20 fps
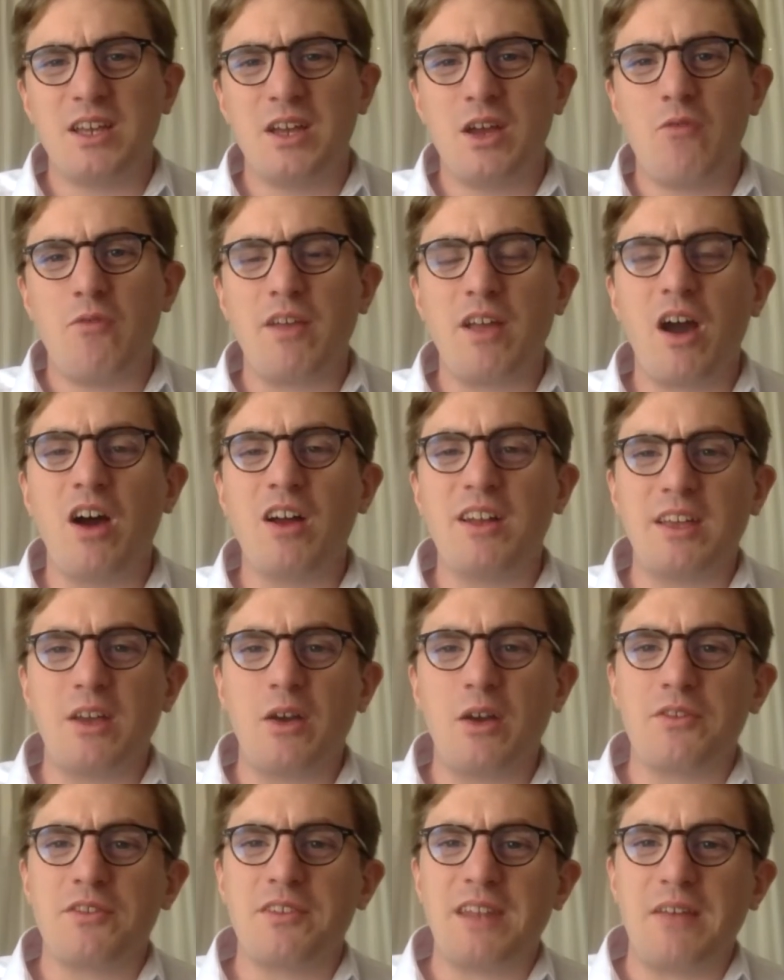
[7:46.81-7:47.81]
regarding
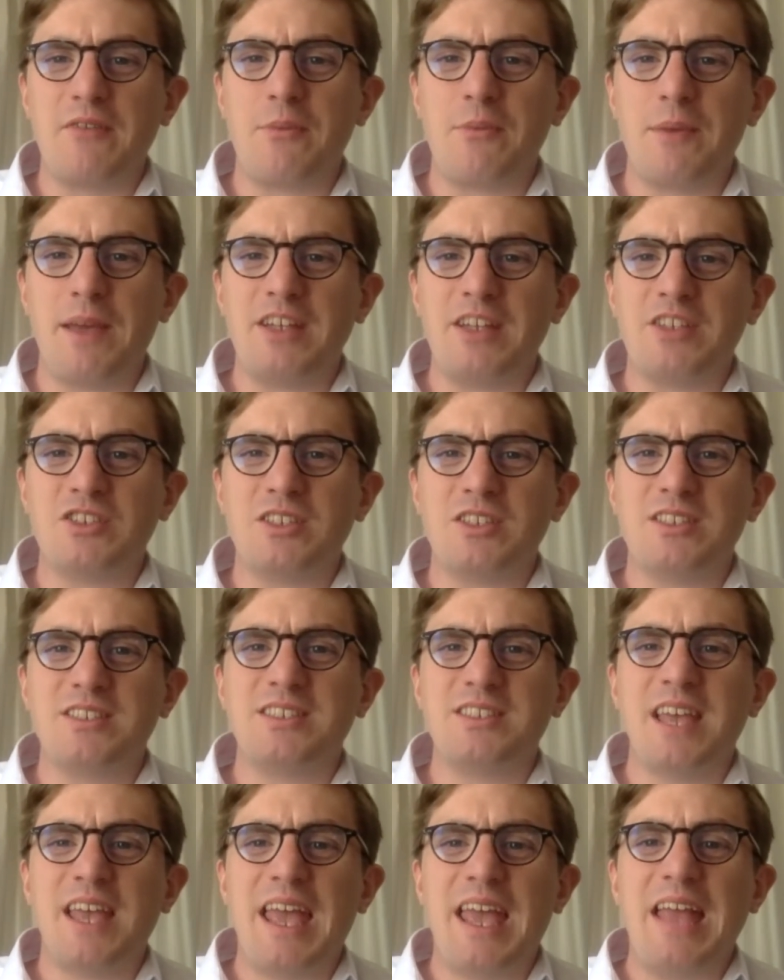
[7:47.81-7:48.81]
oaths and
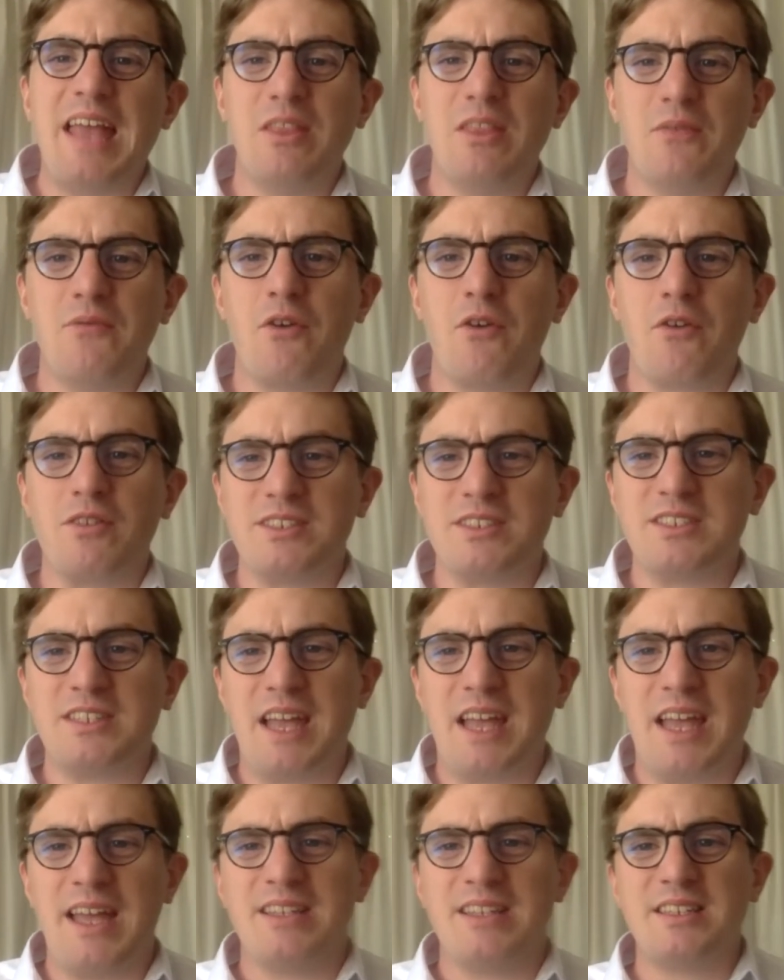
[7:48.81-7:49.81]
affirmations in the foreign
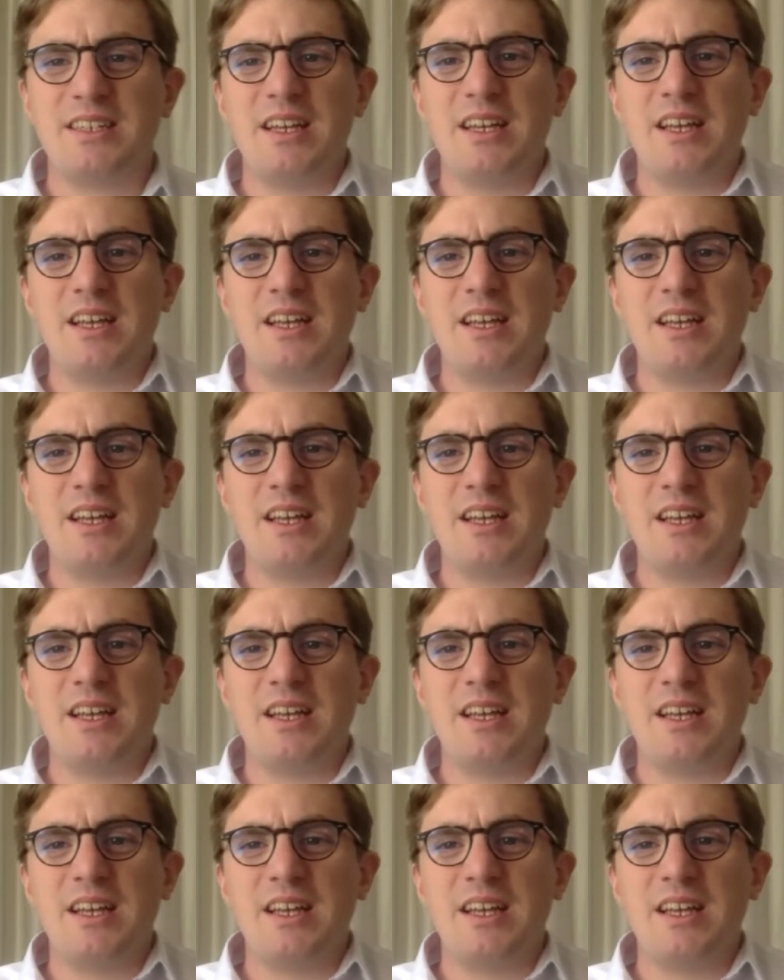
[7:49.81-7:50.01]
state,